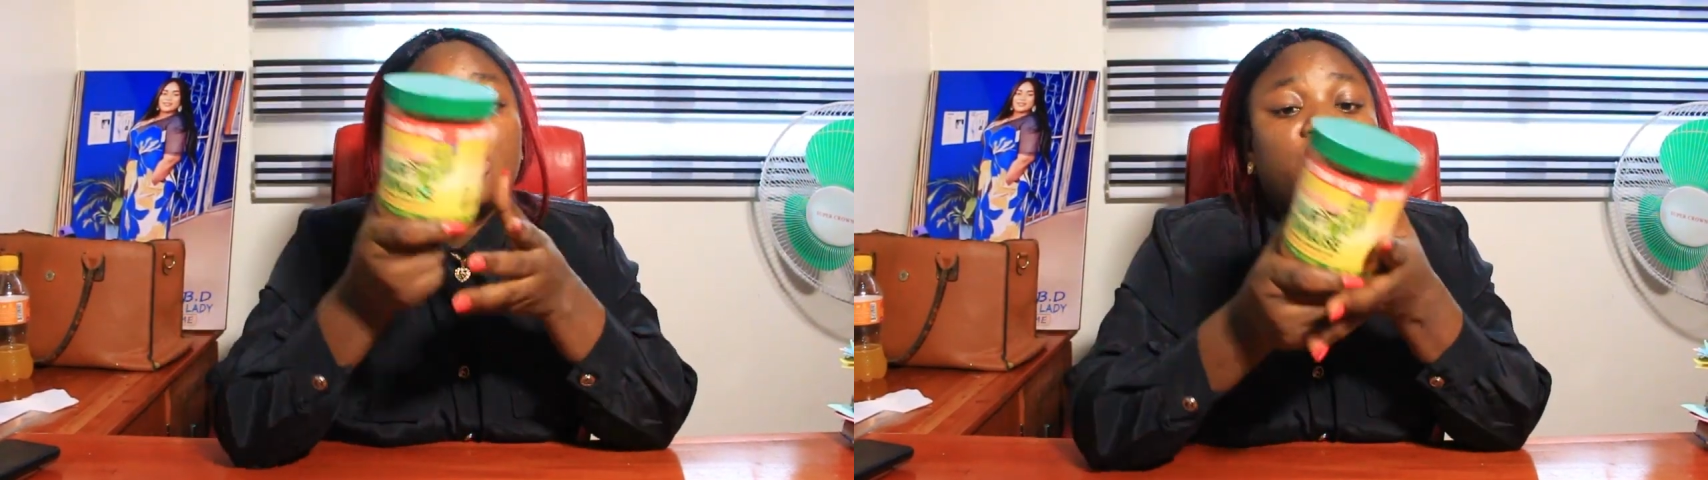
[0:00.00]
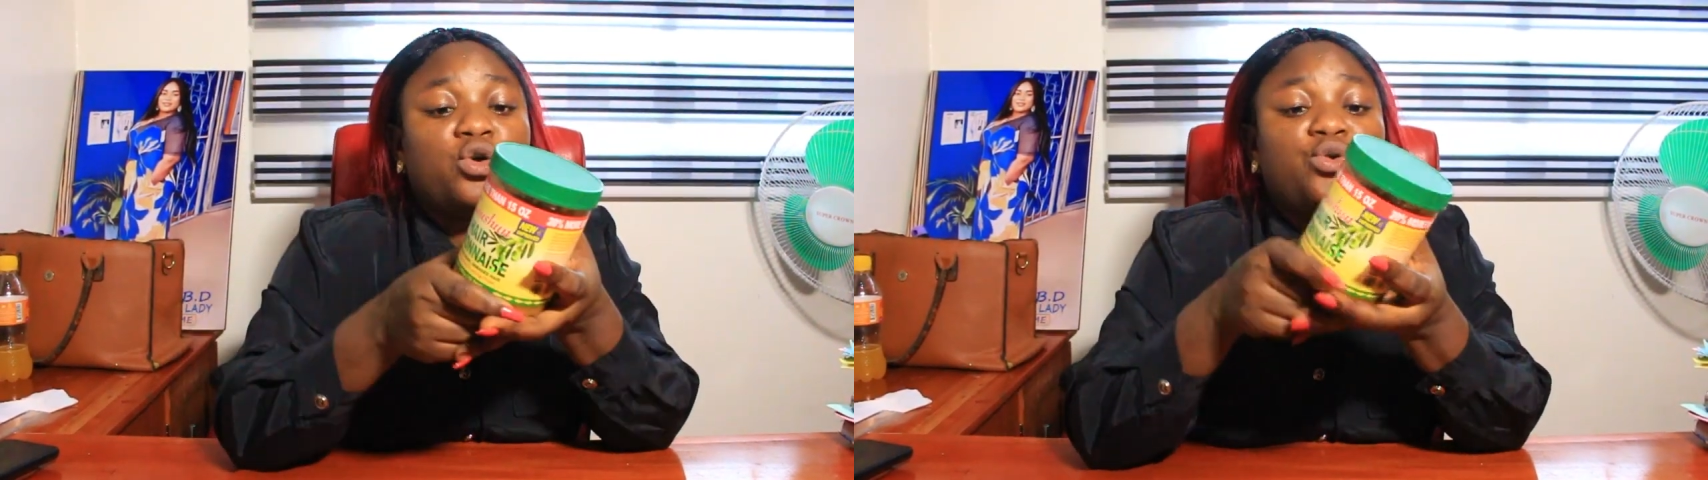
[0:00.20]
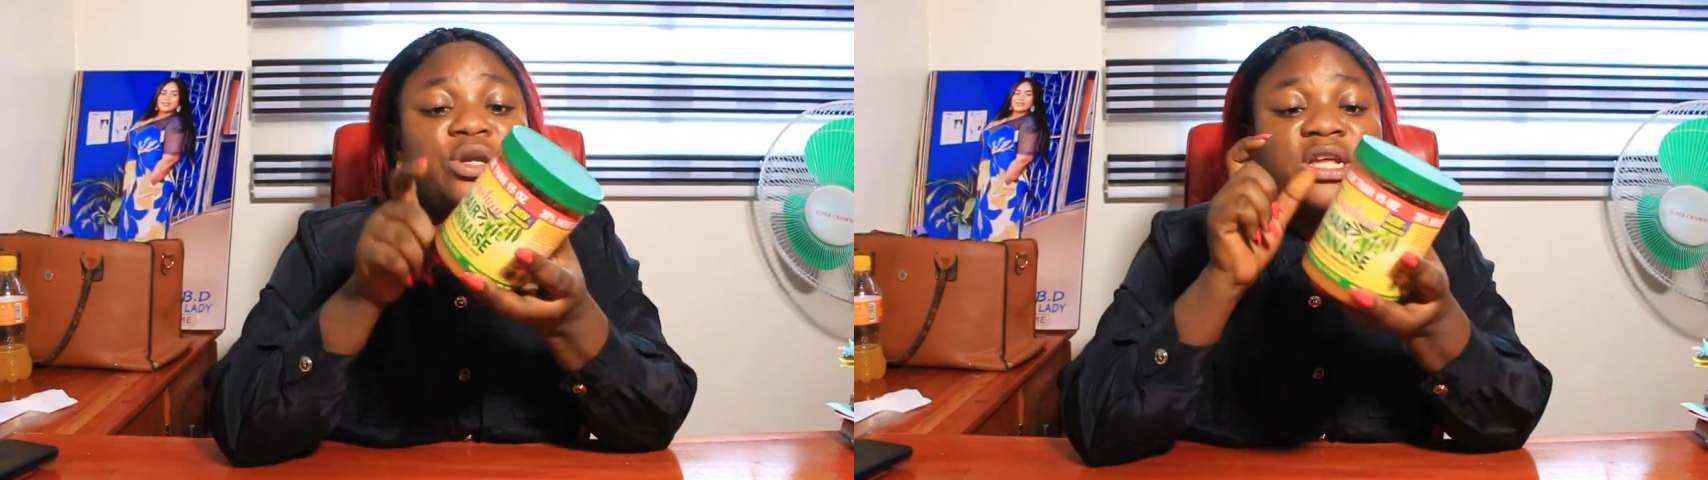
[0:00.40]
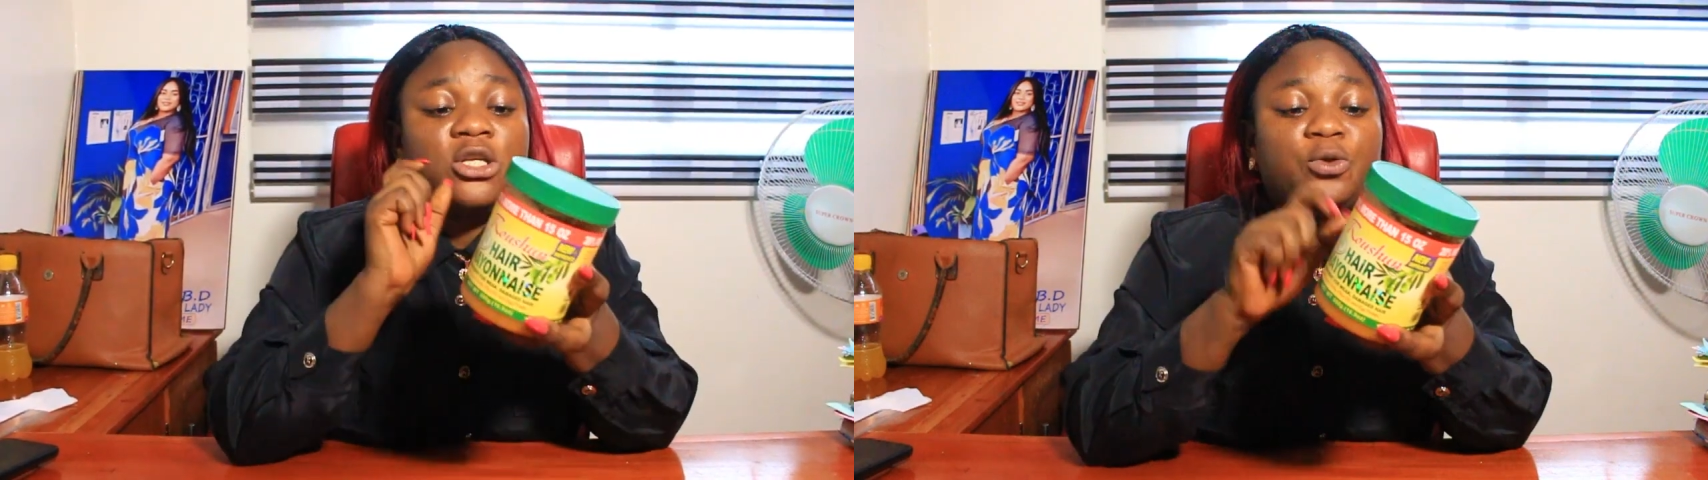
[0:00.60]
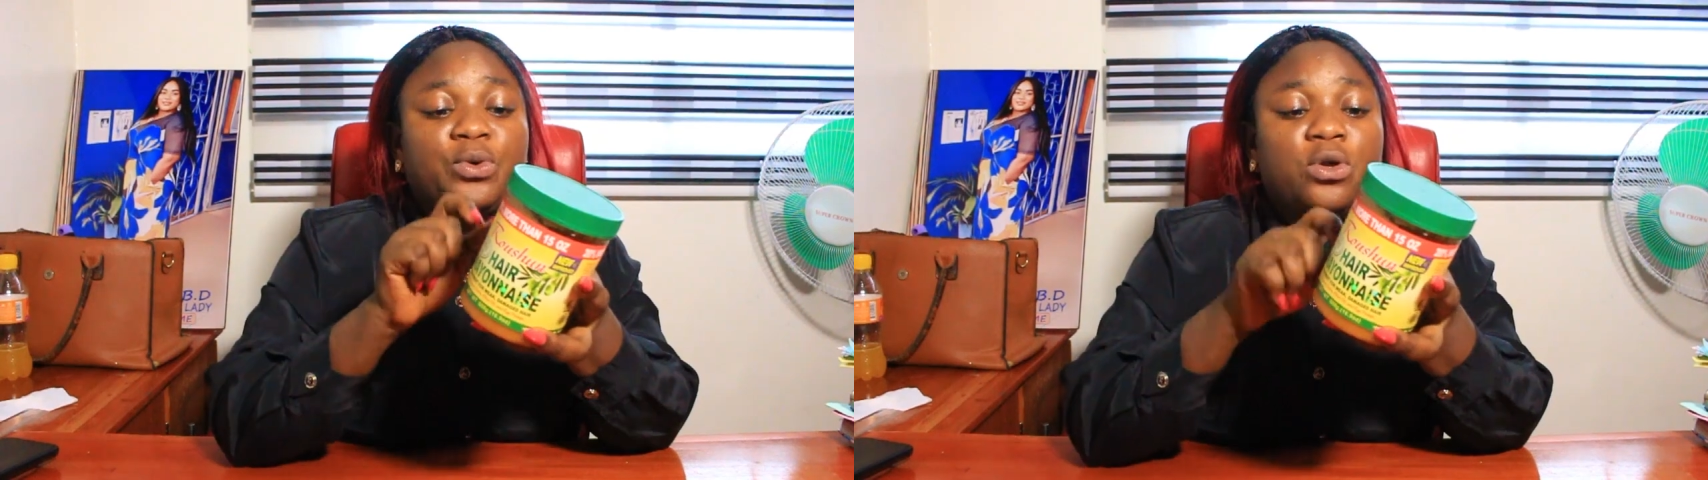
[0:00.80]
So you need
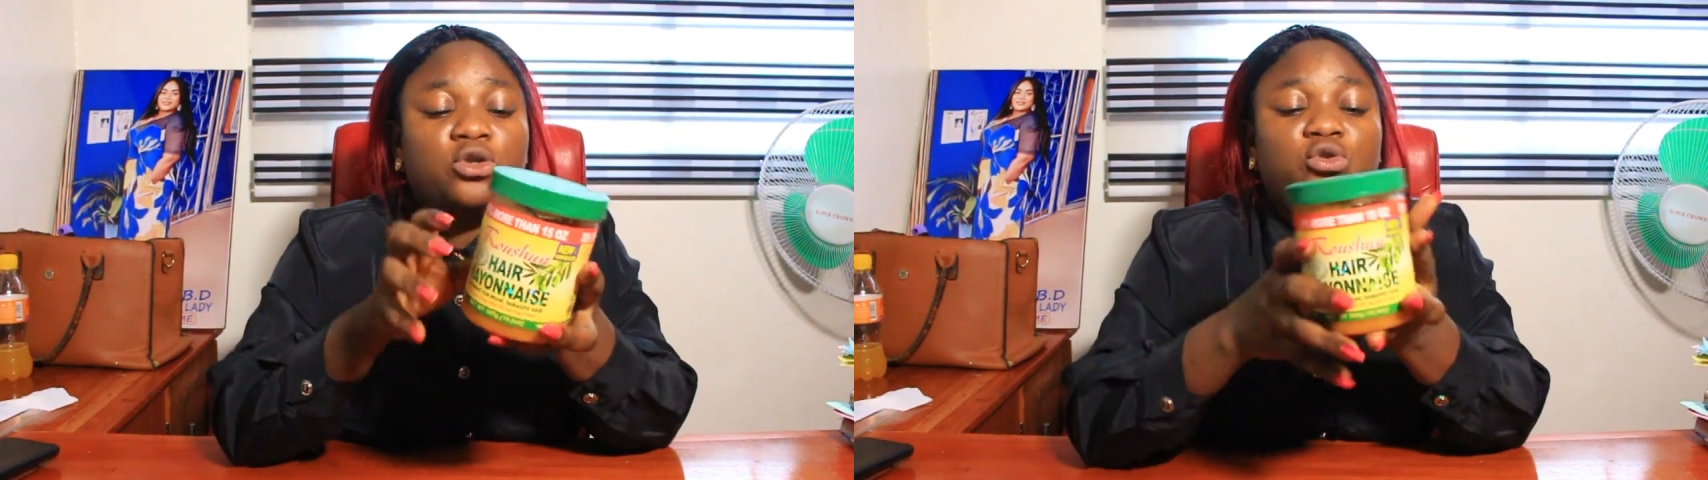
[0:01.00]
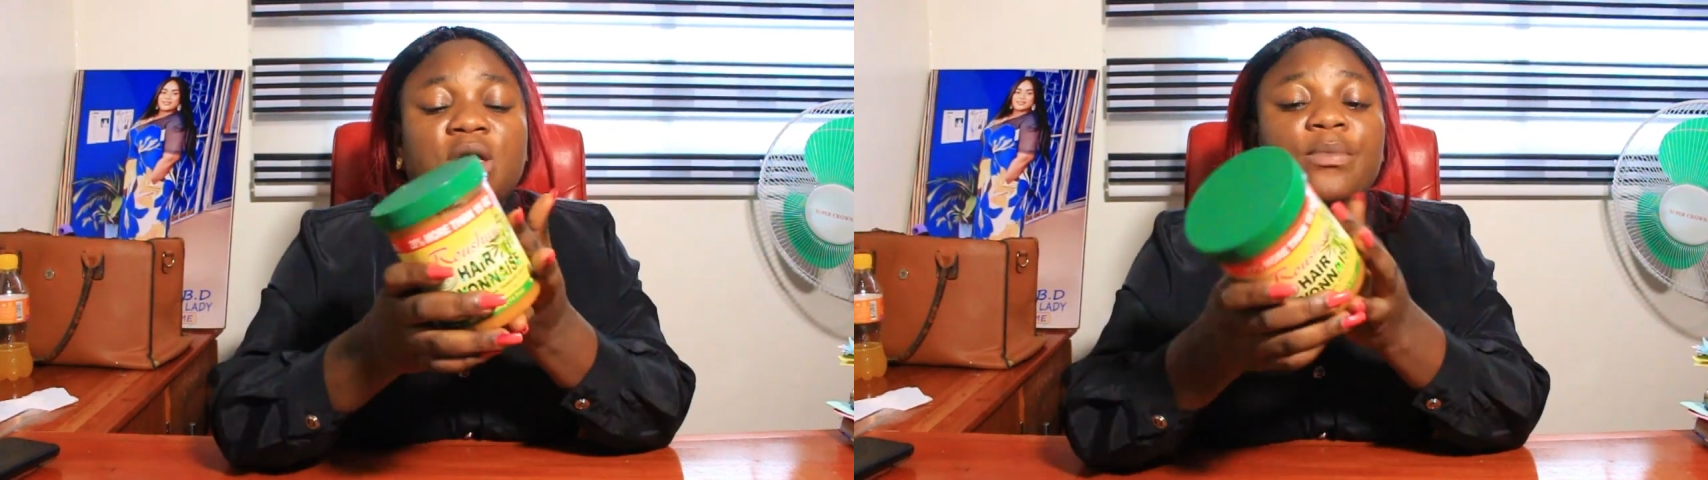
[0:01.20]
this product to be